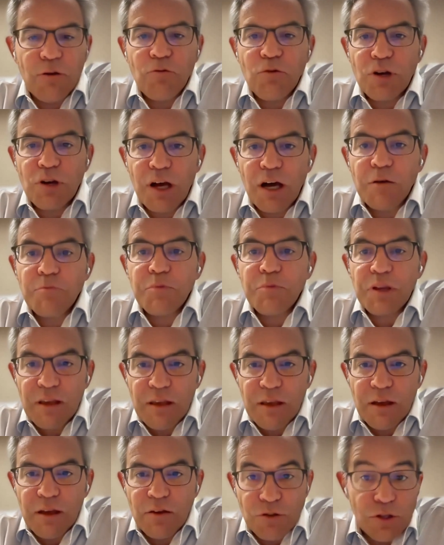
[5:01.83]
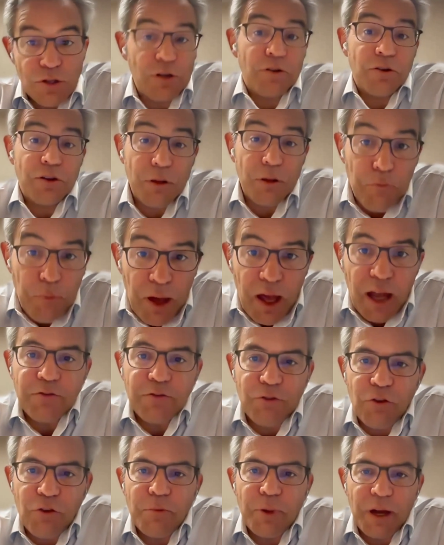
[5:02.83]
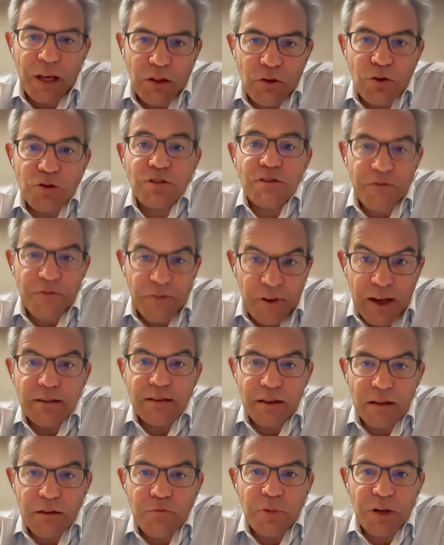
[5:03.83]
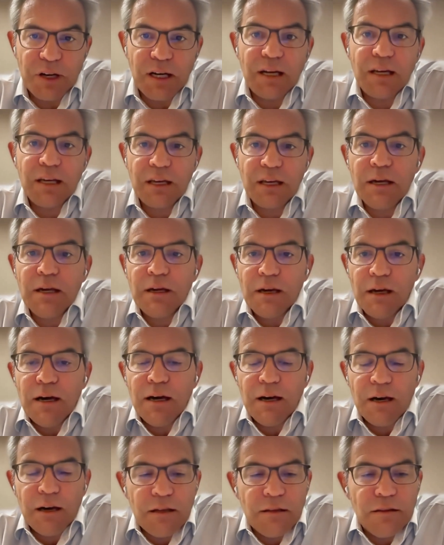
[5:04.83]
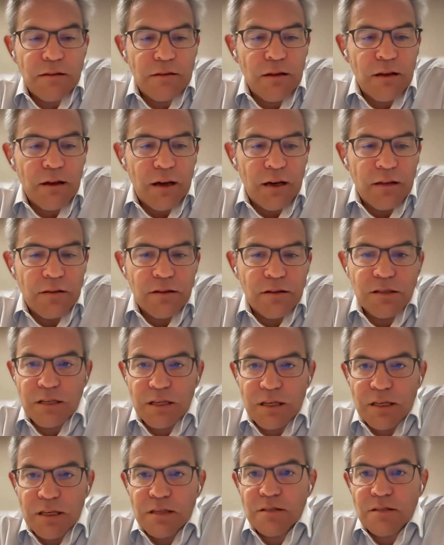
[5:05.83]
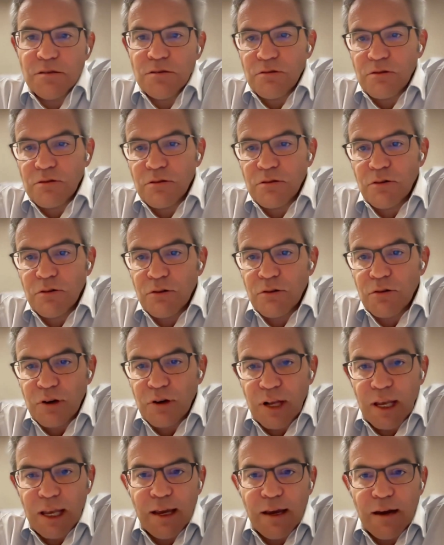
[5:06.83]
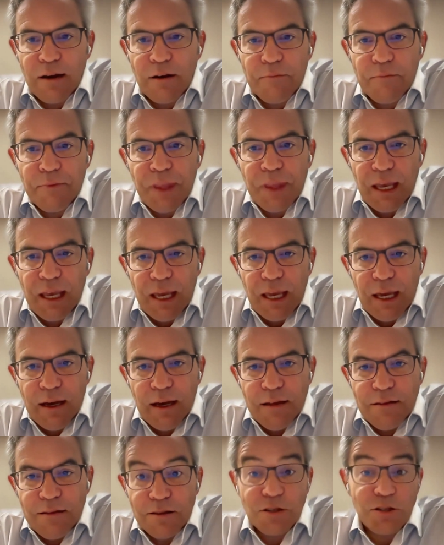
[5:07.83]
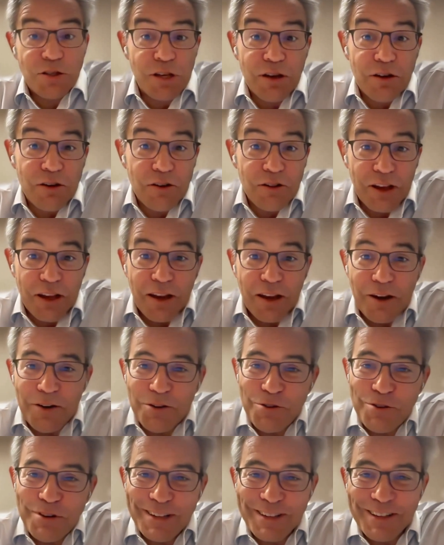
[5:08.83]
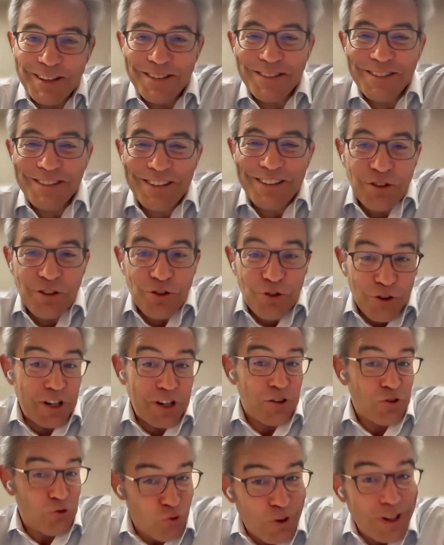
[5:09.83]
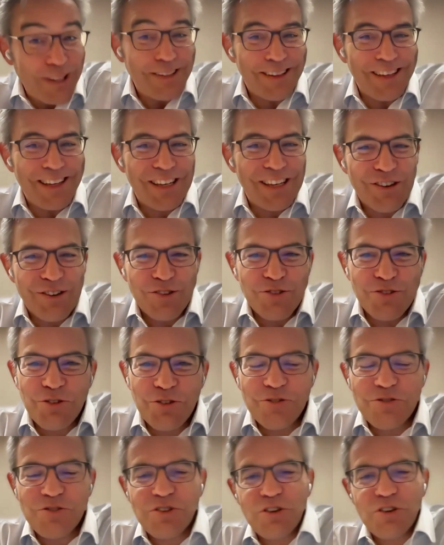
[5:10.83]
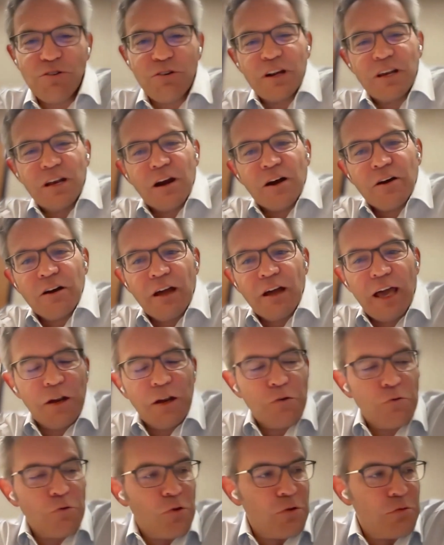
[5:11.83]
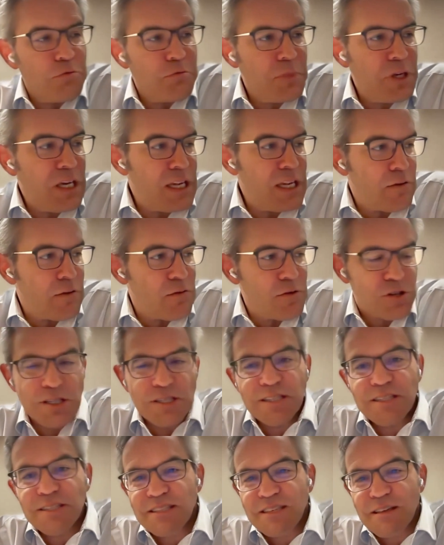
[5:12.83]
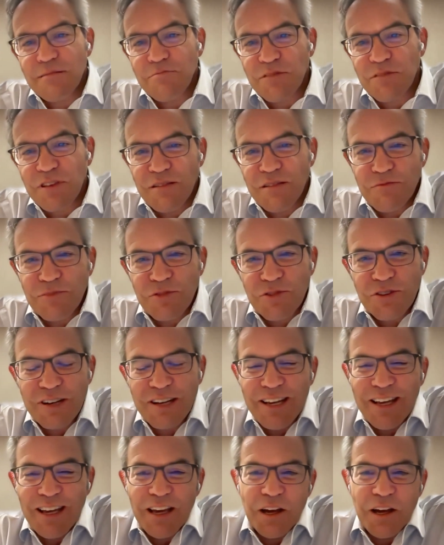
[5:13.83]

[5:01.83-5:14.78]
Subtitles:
that would not be considered impactful by those affected by disease or care. This year, the care unit is turning 20 years old. So in our annual meeting, which is in September,